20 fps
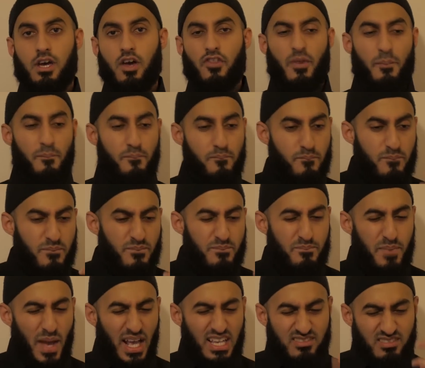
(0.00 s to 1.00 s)
The
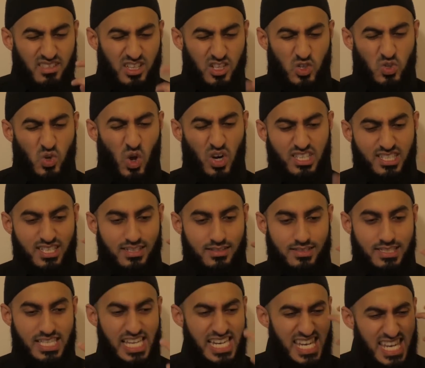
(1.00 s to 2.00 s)
basic
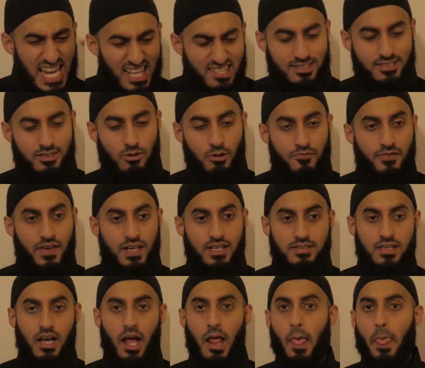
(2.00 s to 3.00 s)
knowledges, the necessary things